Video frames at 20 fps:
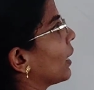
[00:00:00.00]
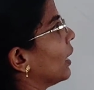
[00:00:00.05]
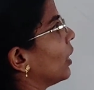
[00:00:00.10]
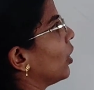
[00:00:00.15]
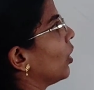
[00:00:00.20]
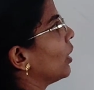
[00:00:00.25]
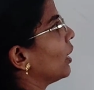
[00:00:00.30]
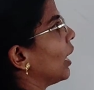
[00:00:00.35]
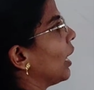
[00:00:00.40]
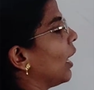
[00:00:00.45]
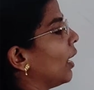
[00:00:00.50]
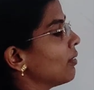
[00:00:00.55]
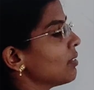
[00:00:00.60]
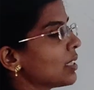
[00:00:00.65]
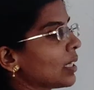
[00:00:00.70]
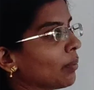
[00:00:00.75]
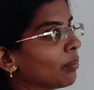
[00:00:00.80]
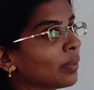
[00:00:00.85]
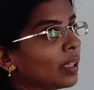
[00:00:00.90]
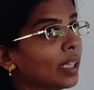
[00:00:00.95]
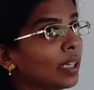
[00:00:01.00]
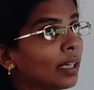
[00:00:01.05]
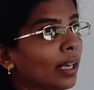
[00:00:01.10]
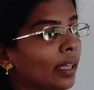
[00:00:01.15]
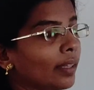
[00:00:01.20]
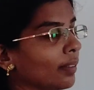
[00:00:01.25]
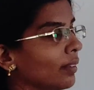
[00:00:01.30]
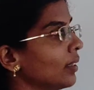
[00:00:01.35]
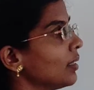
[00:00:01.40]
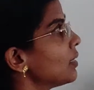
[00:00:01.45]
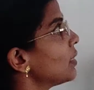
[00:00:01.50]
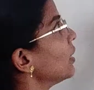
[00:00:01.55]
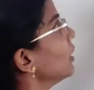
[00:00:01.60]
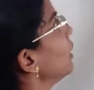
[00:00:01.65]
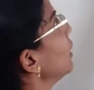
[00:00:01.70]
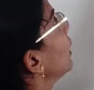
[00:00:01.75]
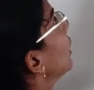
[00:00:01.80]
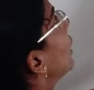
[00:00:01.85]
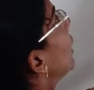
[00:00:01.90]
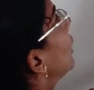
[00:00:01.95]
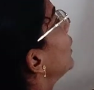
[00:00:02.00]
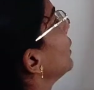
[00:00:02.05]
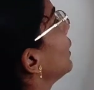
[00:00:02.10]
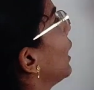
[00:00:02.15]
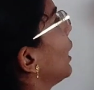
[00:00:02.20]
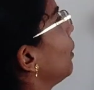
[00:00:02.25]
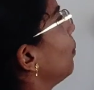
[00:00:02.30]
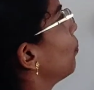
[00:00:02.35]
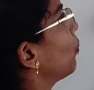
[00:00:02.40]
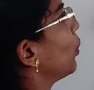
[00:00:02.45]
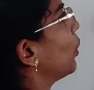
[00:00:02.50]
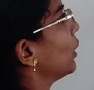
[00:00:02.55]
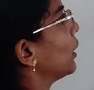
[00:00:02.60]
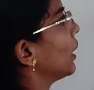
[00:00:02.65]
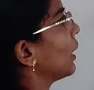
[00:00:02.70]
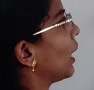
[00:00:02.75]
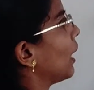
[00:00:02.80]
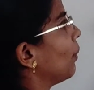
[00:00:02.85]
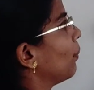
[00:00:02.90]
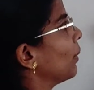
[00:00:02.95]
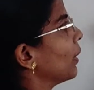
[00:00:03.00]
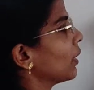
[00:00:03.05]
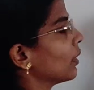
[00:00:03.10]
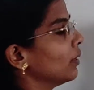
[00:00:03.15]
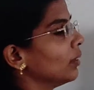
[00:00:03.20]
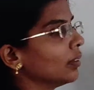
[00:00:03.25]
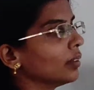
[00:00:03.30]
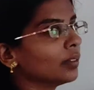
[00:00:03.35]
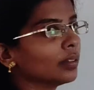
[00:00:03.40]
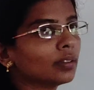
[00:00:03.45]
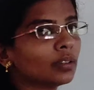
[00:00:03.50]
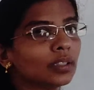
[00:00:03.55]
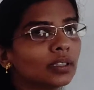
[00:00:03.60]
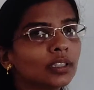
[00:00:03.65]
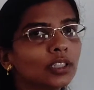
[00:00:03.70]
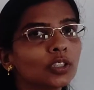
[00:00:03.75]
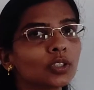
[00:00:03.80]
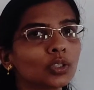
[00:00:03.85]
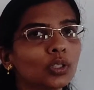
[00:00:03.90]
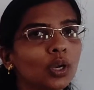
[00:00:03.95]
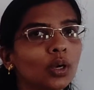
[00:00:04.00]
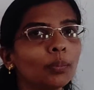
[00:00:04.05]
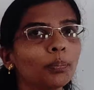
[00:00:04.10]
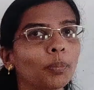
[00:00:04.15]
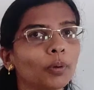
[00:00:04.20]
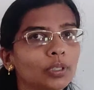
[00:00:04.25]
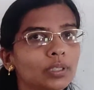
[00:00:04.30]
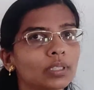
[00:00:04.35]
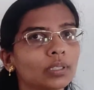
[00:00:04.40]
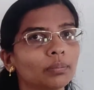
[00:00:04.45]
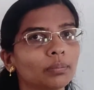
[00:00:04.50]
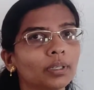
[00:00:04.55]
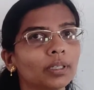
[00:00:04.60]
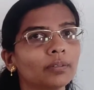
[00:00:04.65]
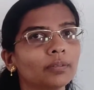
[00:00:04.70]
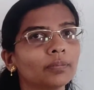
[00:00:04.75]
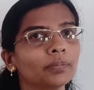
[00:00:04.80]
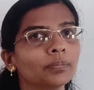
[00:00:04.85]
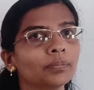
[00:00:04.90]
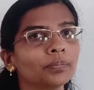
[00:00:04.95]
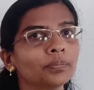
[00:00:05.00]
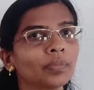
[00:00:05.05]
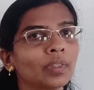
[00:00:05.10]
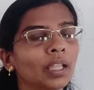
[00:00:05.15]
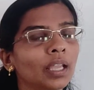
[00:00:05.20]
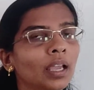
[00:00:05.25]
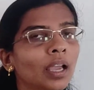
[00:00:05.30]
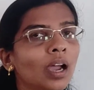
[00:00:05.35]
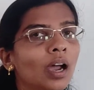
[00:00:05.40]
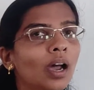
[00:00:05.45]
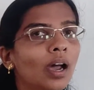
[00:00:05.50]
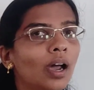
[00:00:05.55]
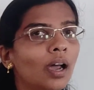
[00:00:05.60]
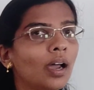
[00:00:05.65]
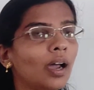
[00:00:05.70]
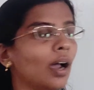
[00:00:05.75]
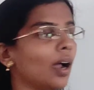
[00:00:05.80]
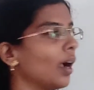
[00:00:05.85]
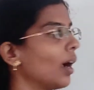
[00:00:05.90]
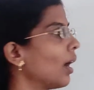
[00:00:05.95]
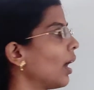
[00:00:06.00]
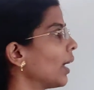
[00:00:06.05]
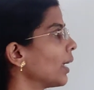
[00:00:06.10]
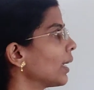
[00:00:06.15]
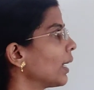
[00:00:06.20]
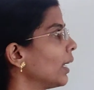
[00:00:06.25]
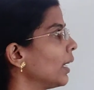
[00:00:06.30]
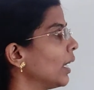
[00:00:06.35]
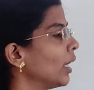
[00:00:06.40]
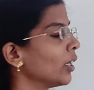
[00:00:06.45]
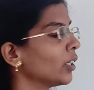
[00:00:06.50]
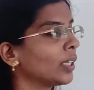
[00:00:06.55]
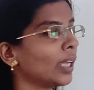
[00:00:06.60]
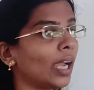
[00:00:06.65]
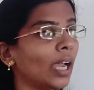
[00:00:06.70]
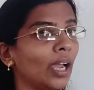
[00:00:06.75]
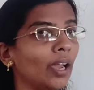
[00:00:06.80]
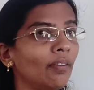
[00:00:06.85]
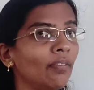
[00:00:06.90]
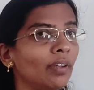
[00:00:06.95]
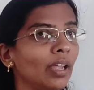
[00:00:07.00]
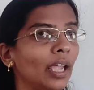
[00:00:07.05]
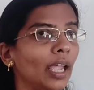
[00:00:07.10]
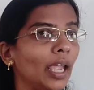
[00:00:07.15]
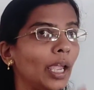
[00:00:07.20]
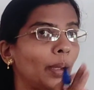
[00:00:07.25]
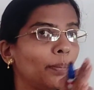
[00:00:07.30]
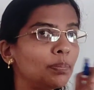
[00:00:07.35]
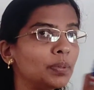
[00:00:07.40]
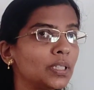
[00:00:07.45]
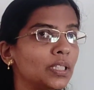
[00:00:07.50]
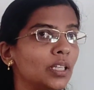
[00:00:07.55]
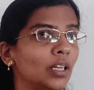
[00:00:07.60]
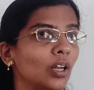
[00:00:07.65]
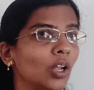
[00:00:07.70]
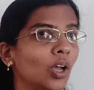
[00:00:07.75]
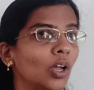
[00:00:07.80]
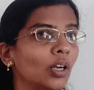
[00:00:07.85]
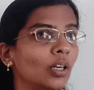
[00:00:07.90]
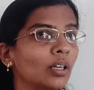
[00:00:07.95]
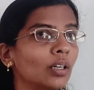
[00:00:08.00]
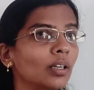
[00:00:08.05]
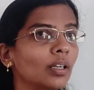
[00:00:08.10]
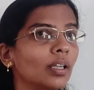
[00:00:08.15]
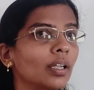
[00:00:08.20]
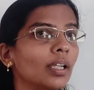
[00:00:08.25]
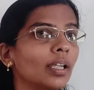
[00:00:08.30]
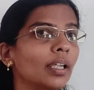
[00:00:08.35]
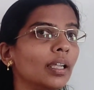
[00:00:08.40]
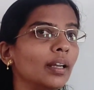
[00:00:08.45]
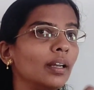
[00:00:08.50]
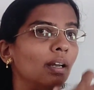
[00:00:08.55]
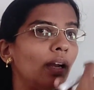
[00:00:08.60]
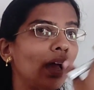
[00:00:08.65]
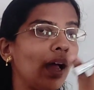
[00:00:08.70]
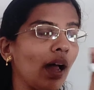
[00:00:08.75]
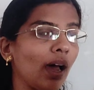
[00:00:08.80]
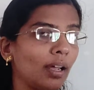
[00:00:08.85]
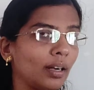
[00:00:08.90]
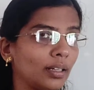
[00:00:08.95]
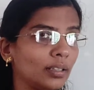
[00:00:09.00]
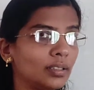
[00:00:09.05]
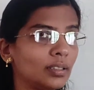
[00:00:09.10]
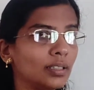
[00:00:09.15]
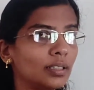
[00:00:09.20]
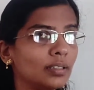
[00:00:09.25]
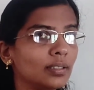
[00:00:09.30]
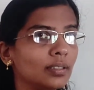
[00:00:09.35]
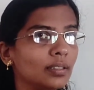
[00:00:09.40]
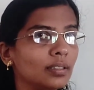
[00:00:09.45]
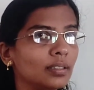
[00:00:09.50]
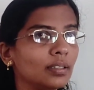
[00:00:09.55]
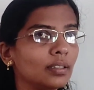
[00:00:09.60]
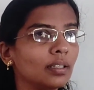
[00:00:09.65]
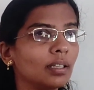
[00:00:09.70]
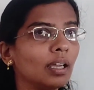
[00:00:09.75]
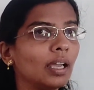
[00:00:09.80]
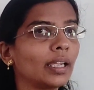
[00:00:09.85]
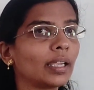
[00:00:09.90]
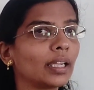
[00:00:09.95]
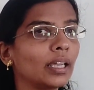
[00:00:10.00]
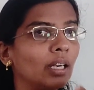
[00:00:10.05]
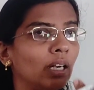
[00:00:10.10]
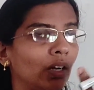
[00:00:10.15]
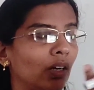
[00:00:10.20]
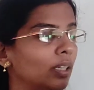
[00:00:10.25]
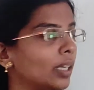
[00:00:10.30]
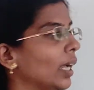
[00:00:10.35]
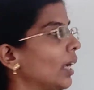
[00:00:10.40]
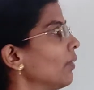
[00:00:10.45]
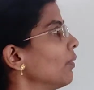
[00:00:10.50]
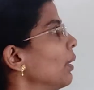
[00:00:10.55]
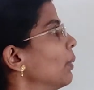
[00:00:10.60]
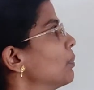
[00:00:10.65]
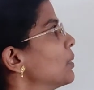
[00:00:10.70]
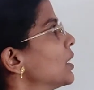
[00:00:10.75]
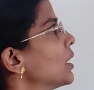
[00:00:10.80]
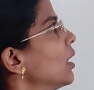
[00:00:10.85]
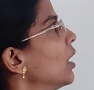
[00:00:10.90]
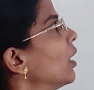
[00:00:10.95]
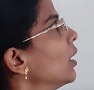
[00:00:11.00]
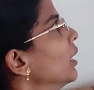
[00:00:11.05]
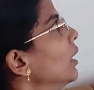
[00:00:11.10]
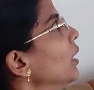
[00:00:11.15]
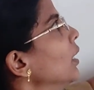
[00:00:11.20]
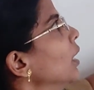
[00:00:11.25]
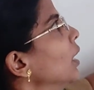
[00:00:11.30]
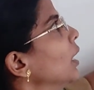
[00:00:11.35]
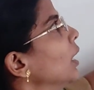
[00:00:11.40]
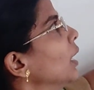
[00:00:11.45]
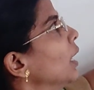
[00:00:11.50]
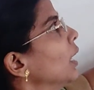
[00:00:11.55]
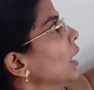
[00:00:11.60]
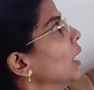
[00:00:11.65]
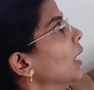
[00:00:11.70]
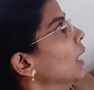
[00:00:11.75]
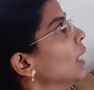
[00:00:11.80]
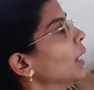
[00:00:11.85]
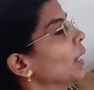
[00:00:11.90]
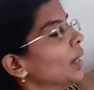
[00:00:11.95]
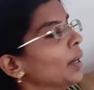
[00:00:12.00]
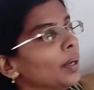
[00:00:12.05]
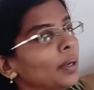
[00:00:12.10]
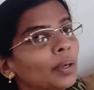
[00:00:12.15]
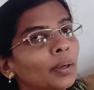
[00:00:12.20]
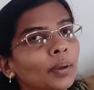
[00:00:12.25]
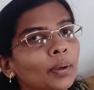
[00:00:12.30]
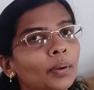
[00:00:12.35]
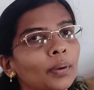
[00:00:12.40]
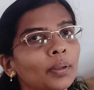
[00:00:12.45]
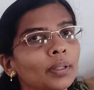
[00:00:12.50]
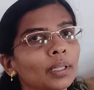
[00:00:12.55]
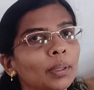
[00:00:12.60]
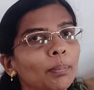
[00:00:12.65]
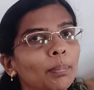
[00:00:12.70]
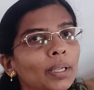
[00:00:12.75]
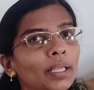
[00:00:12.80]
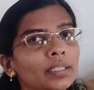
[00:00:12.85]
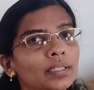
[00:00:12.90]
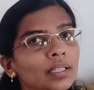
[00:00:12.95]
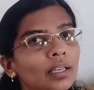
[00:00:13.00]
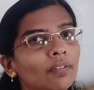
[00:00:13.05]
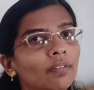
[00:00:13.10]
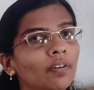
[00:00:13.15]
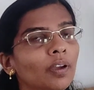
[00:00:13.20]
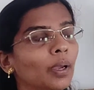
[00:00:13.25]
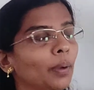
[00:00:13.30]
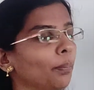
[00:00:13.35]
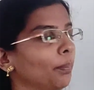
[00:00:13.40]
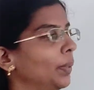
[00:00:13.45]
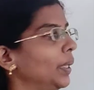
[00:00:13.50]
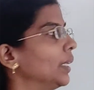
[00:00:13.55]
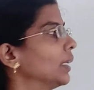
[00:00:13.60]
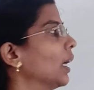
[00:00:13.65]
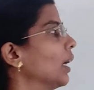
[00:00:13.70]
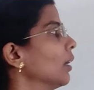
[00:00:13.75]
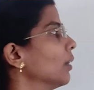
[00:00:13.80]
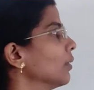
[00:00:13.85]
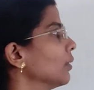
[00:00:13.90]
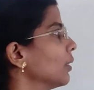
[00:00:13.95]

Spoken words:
cannot have something like this in type 1 grammar. This is not possible. I cannot have epsilon in RHS. I cannot have epsilon in the place of beta.